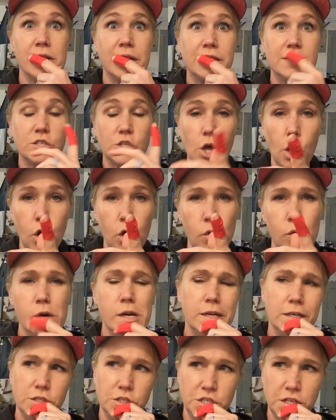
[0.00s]
So
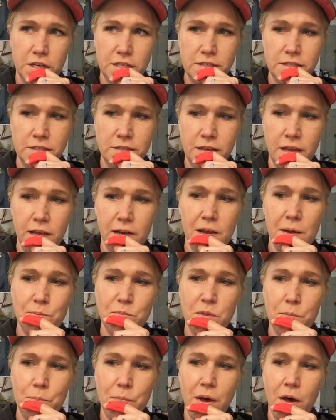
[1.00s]
just set up
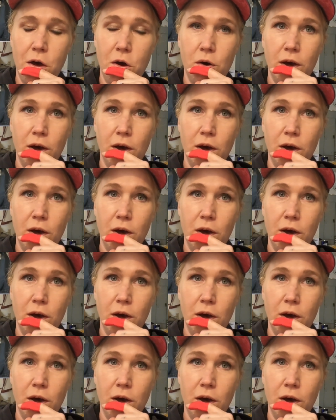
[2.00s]
the bow.